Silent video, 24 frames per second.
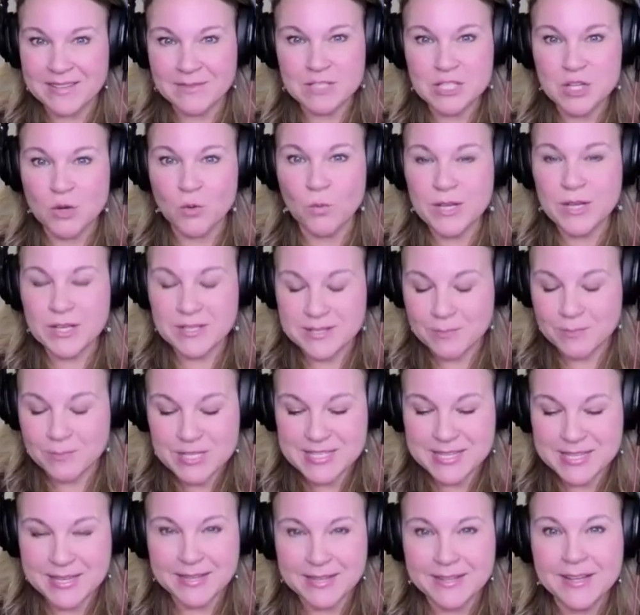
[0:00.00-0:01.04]
So we
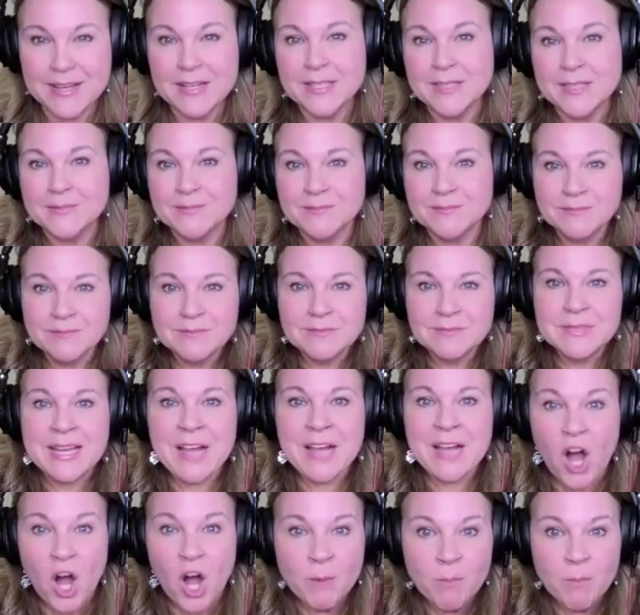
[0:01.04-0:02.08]
said like
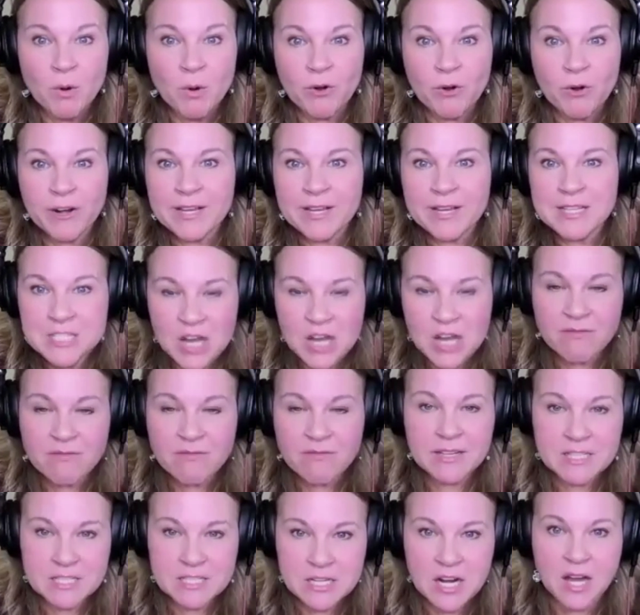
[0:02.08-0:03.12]
on boring. It's not
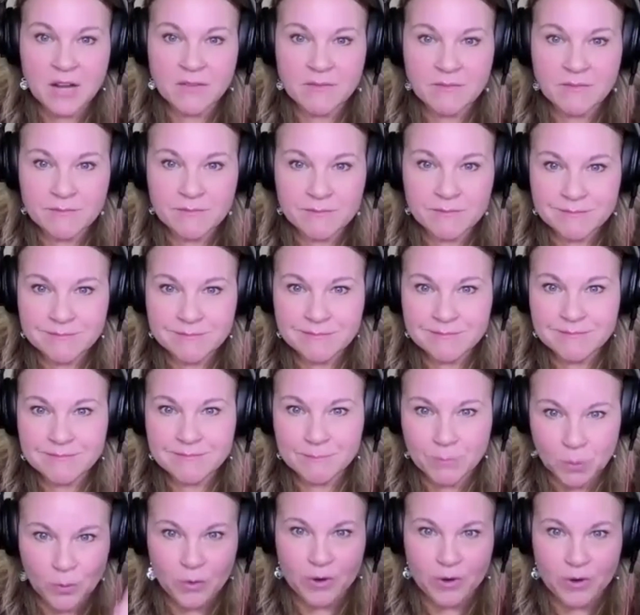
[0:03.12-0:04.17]

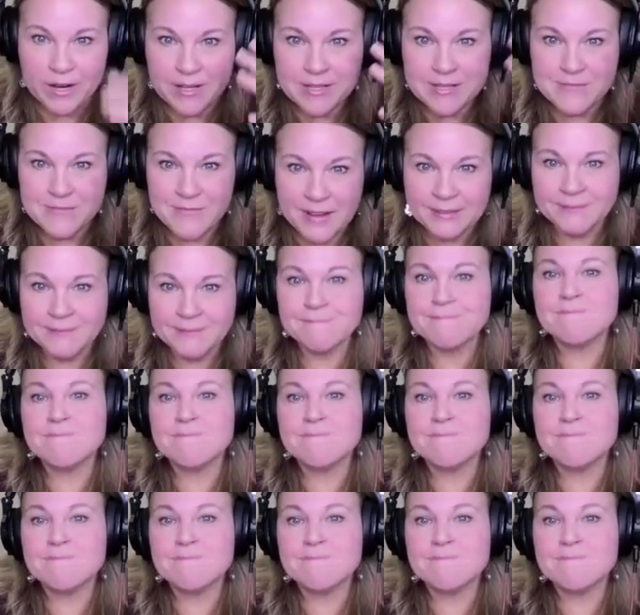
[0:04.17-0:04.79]
boring. It's fun.